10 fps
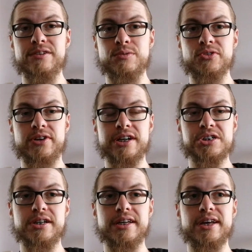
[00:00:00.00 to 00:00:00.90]
it was
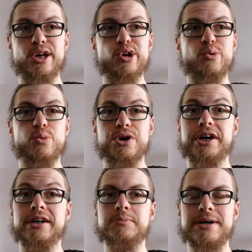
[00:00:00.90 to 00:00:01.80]
actually
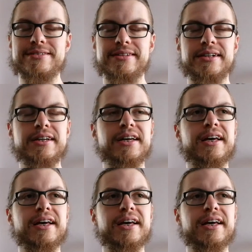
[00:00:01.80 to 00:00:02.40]
working the muscle.